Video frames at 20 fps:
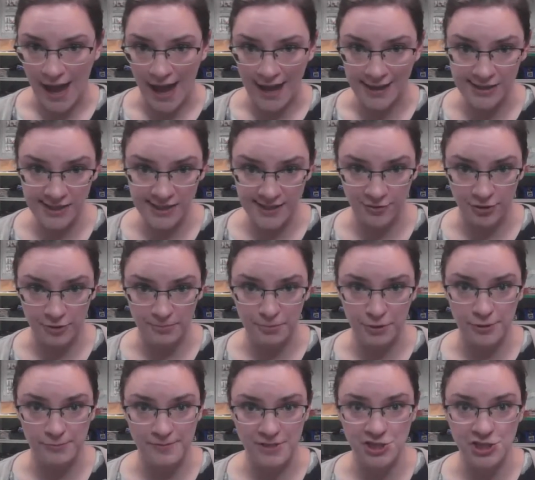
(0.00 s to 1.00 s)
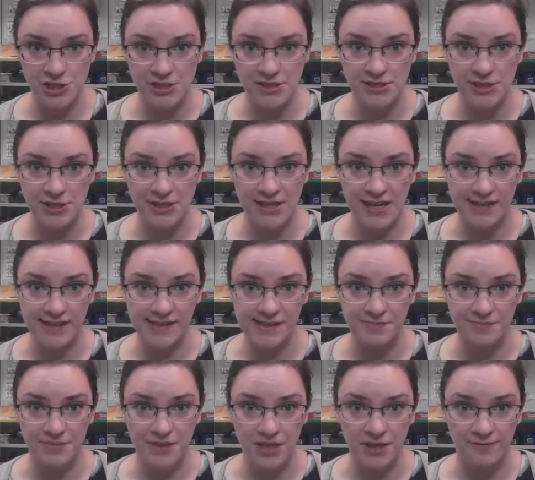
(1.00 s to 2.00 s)
ask for permission to get
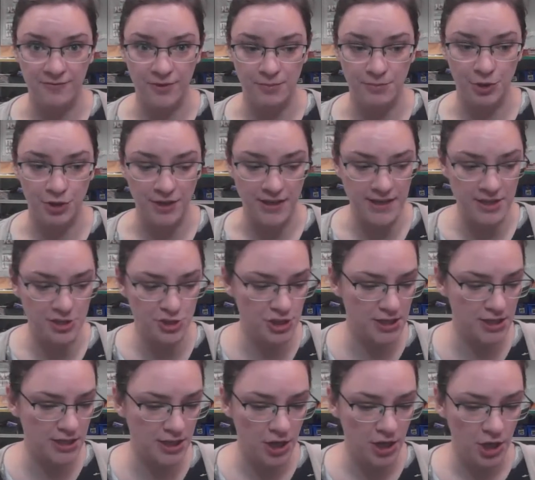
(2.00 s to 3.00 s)
something from your kitchen.